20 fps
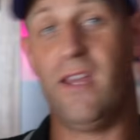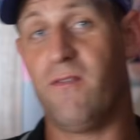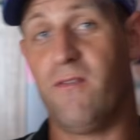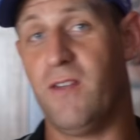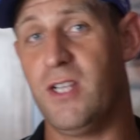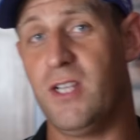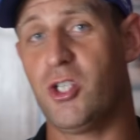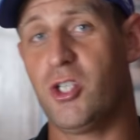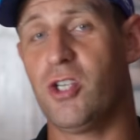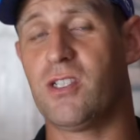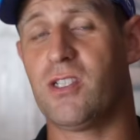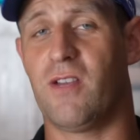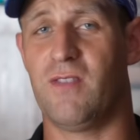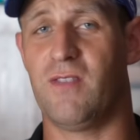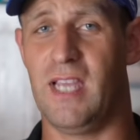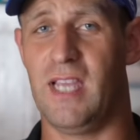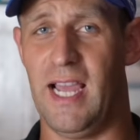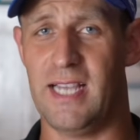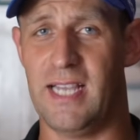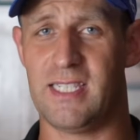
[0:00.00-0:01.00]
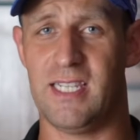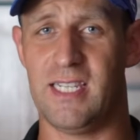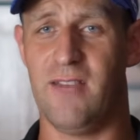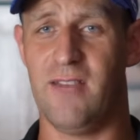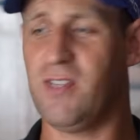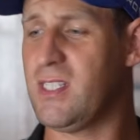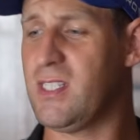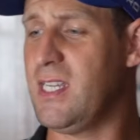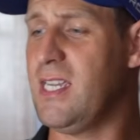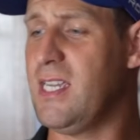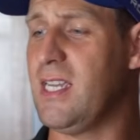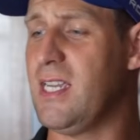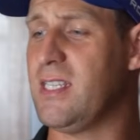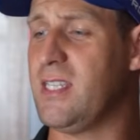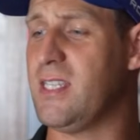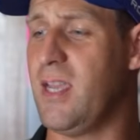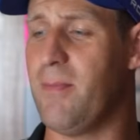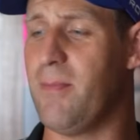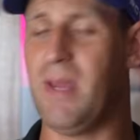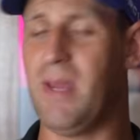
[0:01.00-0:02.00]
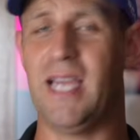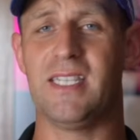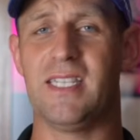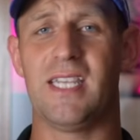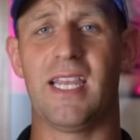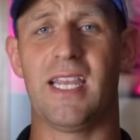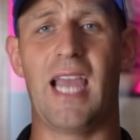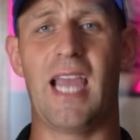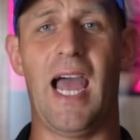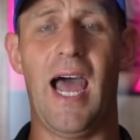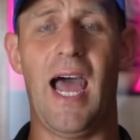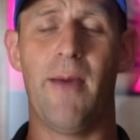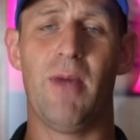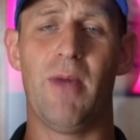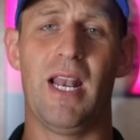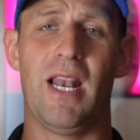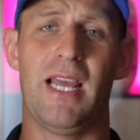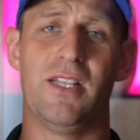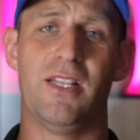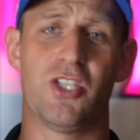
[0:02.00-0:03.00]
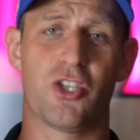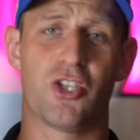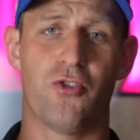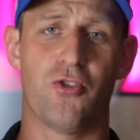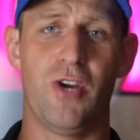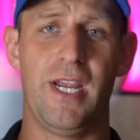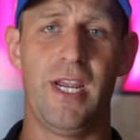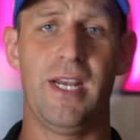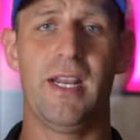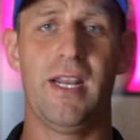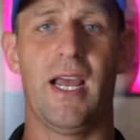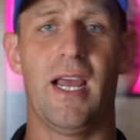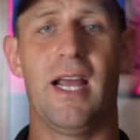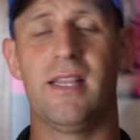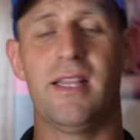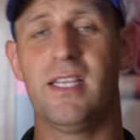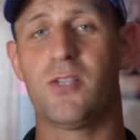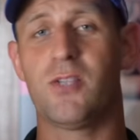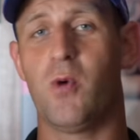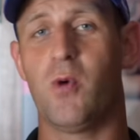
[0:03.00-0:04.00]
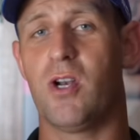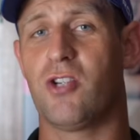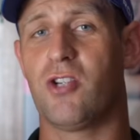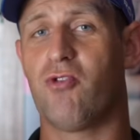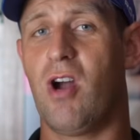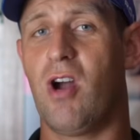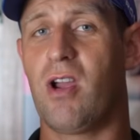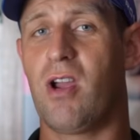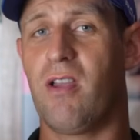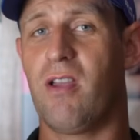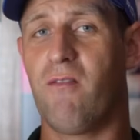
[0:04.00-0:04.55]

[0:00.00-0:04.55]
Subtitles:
features of the S70 is the amazing AMOLED screen, and this one is rocking